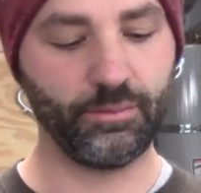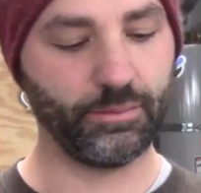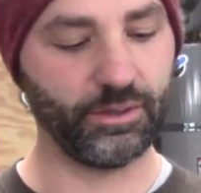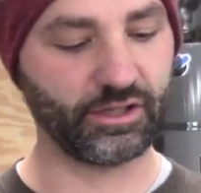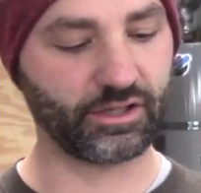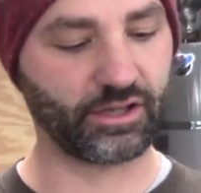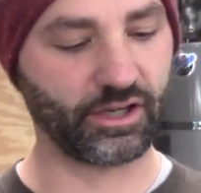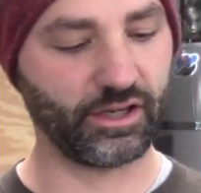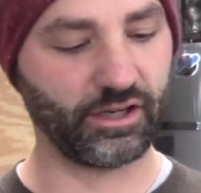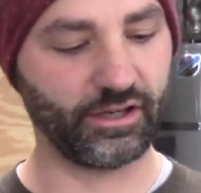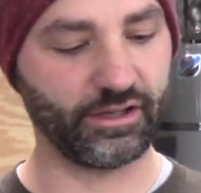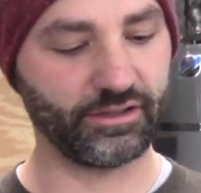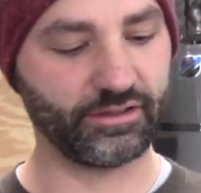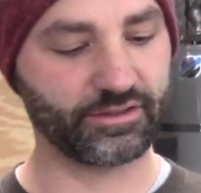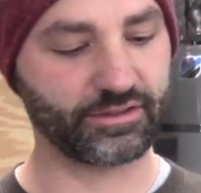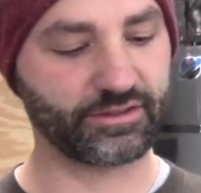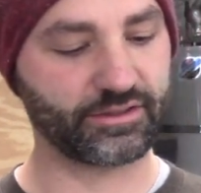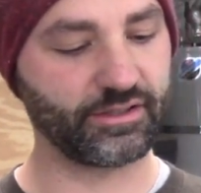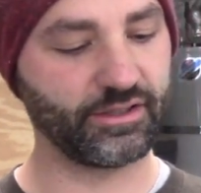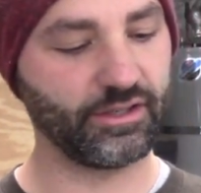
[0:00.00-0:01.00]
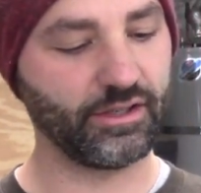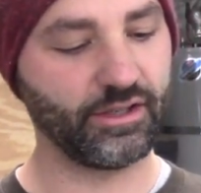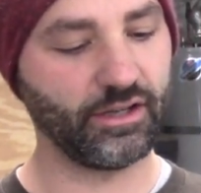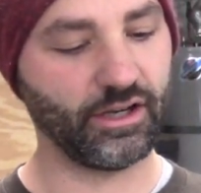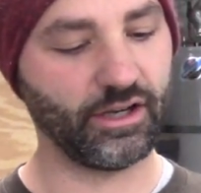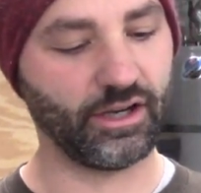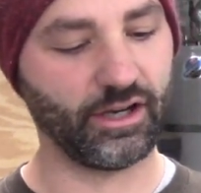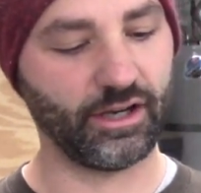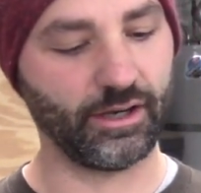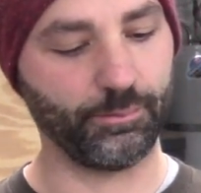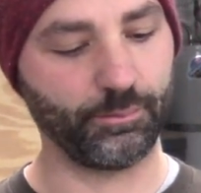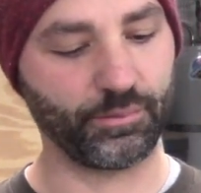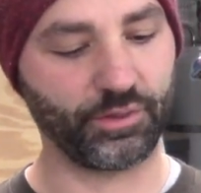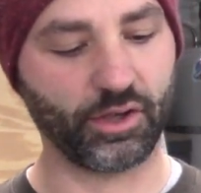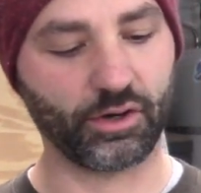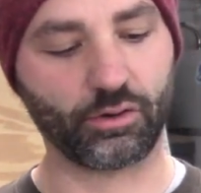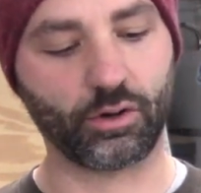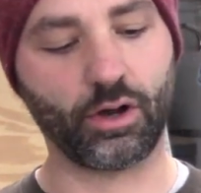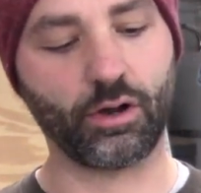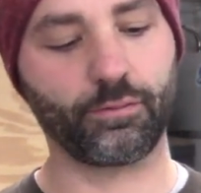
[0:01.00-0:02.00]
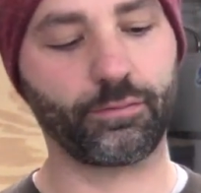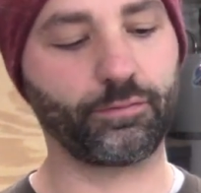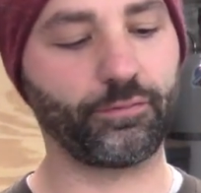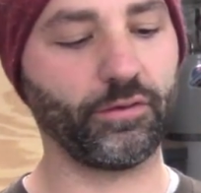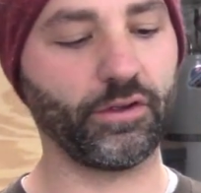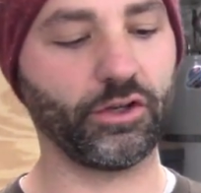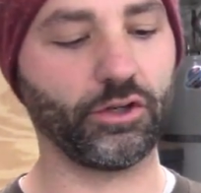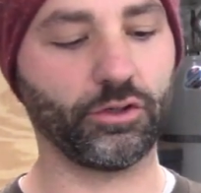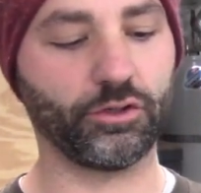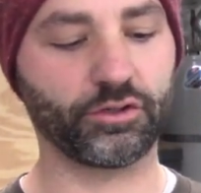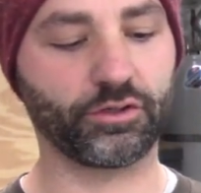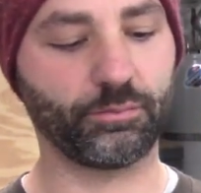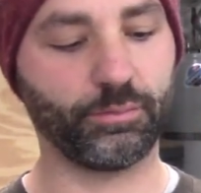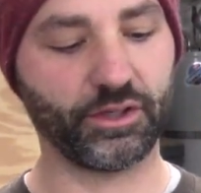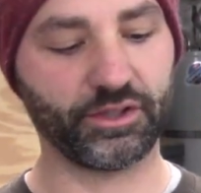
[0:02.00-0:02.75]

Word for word: because um, they're all filled,